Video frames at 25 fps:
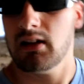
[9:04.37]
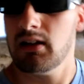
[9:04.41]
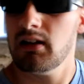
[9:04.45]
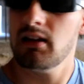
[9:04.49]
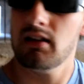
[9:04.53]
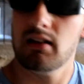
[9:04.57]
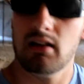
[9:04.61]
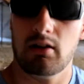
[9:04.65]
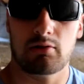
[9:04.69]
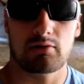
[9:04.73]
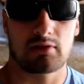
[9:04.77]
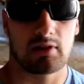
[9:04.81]

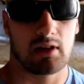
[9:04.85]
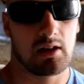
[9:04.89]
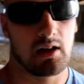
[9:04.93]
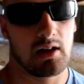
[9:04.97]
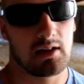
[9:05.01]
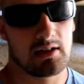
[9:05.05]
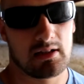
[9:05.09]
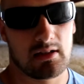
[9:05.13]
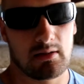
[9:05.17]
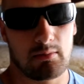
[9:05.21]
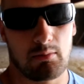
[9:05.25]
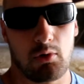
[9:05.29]
It was a
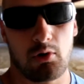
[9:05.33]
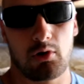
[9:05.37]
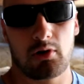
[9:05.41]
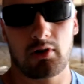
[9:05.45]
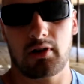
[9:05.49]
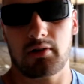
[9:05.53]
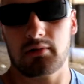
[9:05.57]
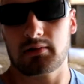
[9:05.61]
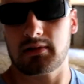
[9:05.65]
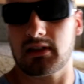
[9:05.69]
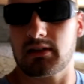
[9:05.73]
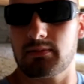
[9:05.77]
custom order,
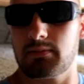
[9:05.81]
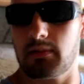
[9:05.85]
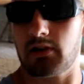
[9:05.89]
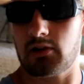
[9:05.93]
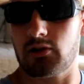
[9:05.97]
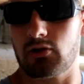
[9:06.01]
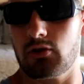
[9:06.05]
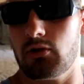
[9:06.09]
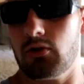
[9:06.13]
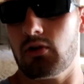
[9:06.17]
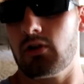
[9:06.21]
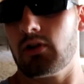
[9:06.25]
it was a
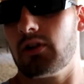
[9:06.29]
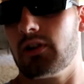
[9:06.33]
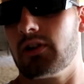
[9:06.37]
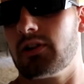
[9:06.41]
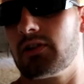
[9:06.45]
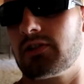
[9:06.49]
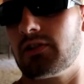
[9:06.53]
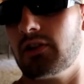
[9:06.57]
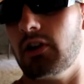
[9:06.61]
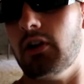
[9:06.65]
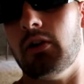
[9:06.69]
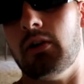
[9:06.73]
special order, so